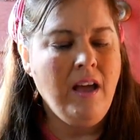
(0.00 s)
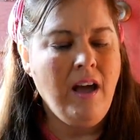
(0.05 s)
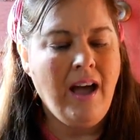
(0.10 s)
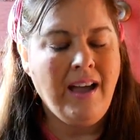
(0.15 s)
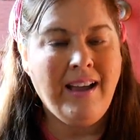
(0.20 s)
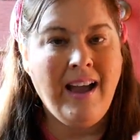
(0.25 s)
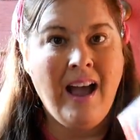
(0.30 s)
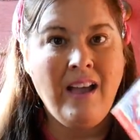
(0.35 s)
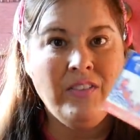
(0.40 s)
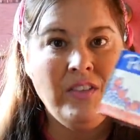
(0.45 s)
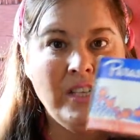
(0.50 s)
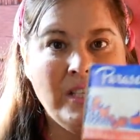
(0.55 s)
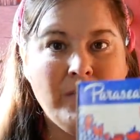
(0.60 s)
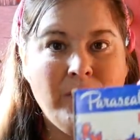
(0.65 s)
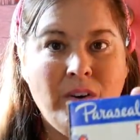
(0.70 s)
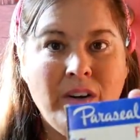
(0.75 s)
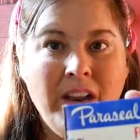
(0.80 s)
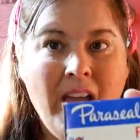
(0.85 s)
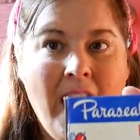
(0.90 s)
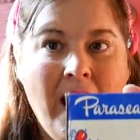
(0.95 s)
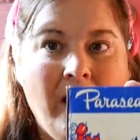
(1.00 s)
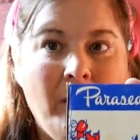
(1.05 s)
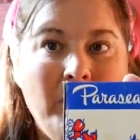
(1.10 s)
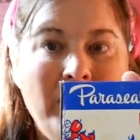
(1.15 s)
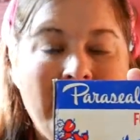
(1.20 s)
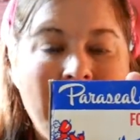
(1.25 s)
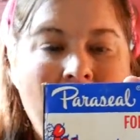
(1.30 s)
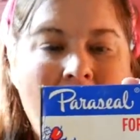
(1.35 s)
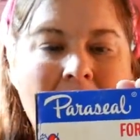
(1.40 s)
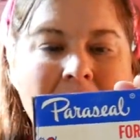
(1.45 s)
I got this for a dollar
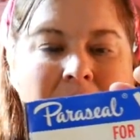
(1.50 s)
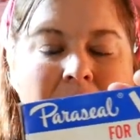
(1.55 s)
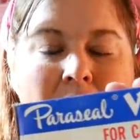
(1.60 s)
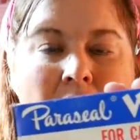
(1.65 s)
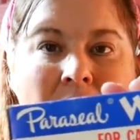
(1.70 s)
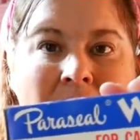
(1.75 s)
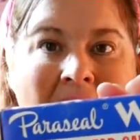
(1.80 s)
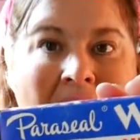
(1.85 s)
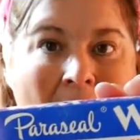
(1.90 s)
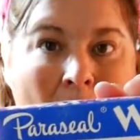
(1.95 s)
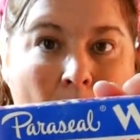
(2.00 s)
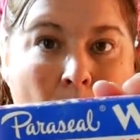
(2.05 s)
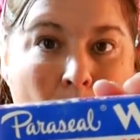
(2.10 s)
because look how